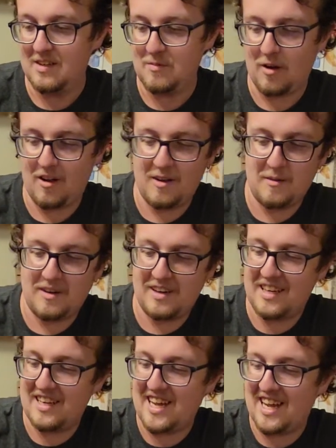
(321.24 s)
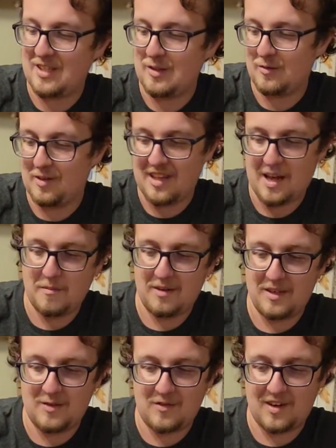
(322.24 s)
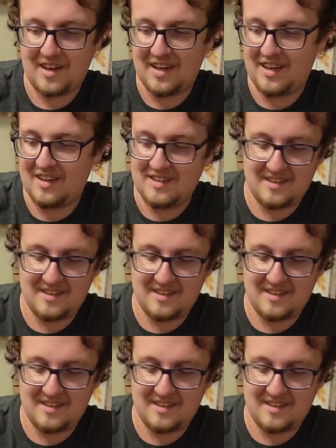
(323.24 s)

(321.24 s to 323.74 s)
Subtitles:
Probably going to get canceled for that, but it's fine.